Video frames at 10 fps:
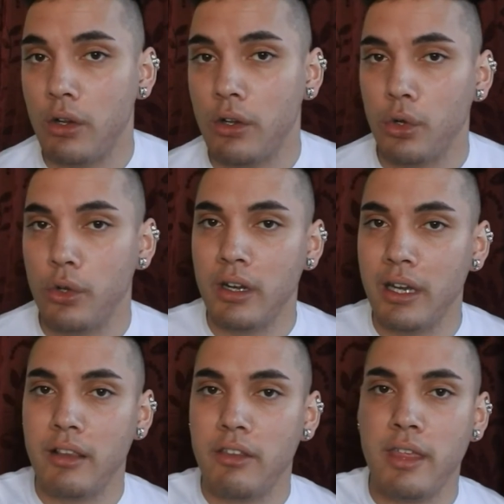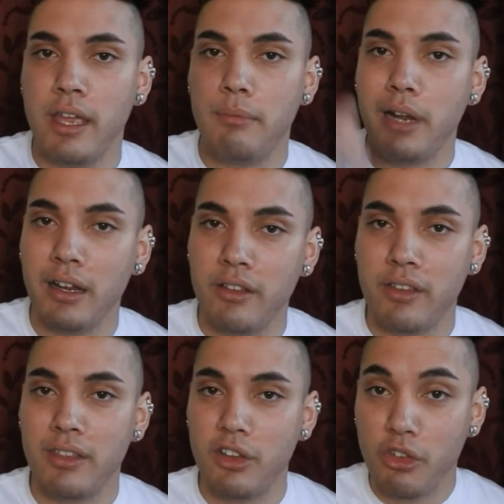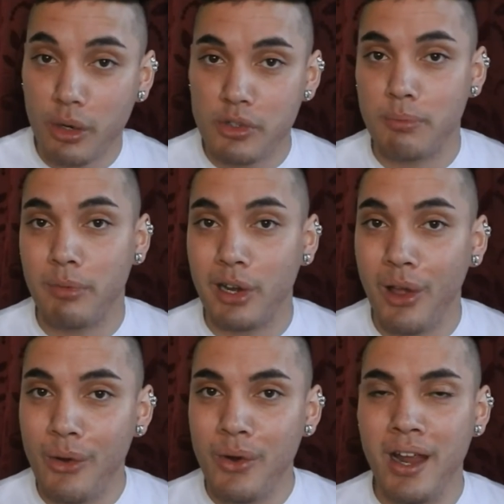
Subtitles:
I'll include the link to that playlist in the description below.